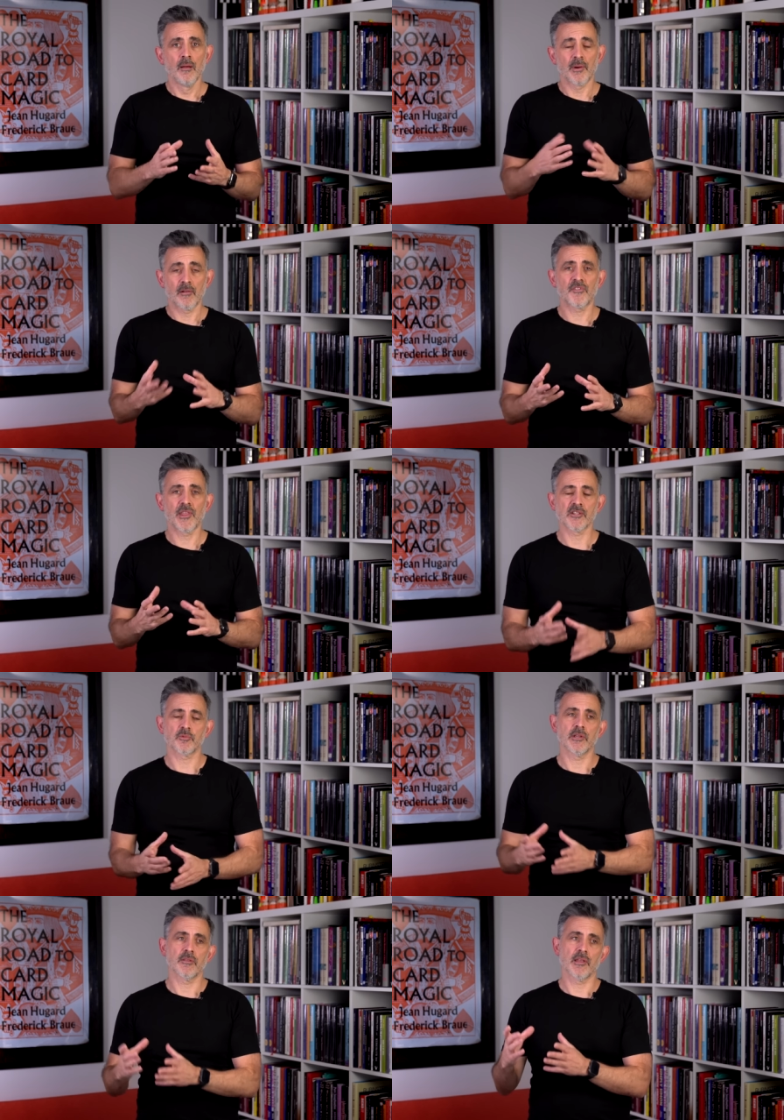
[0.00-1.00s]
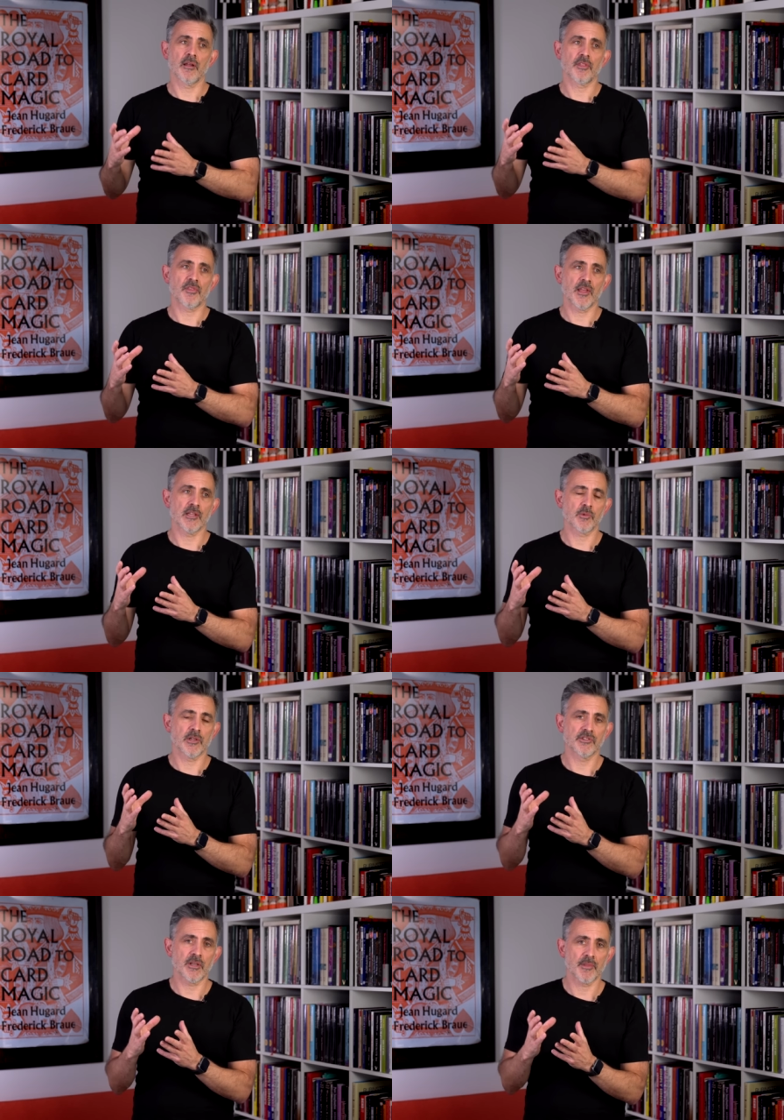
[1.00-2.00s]
But everything else, when the other thing is when
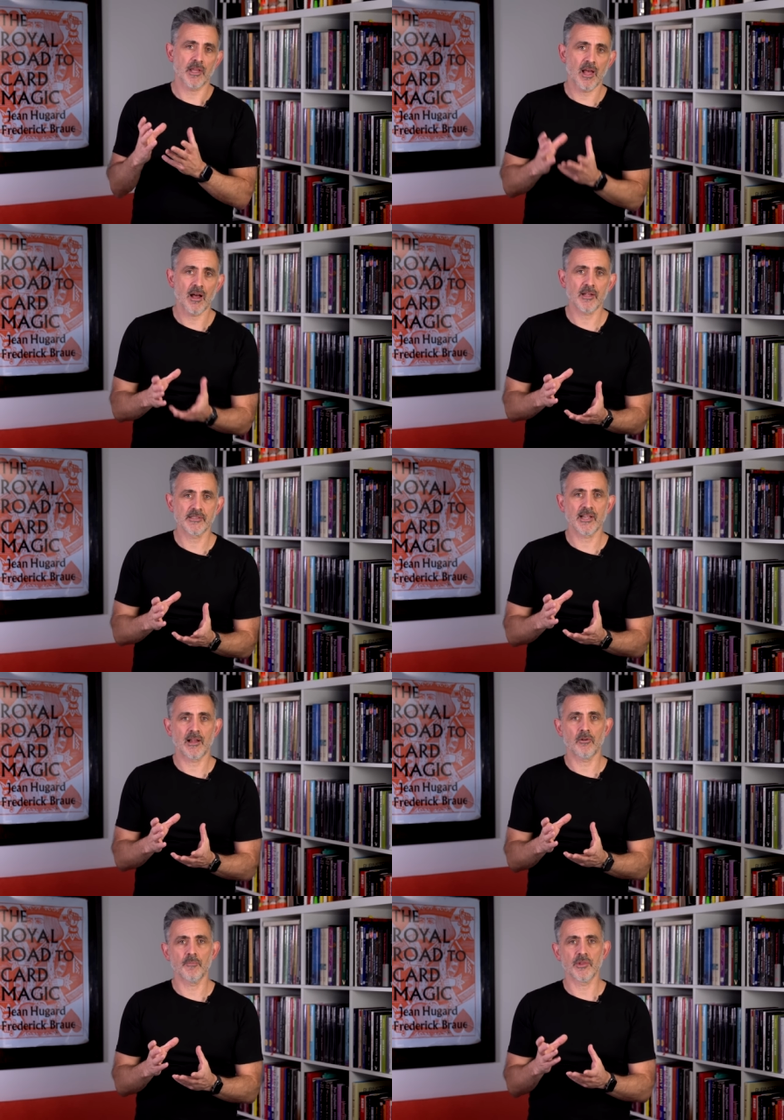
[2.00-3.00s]
you tip the cards out,